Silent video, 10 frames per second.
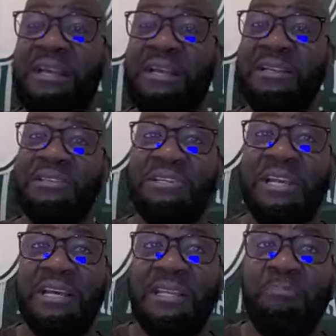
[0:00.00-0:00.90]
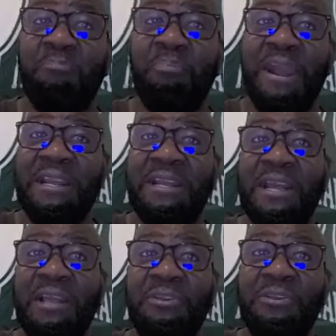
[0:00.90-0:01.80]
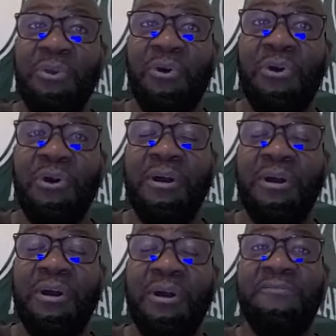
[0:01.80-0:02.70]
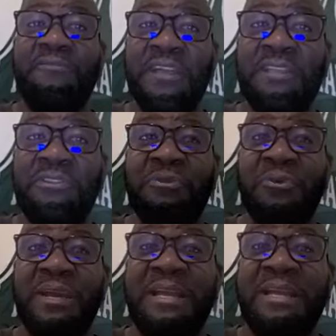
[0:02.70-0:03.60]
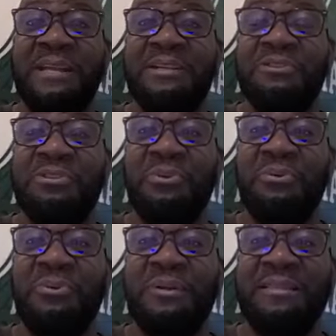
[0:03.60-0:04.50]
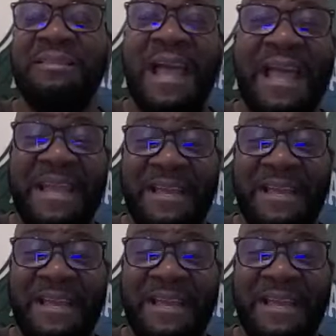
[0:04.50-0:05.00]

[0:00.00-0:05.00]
Celebrate your victory today.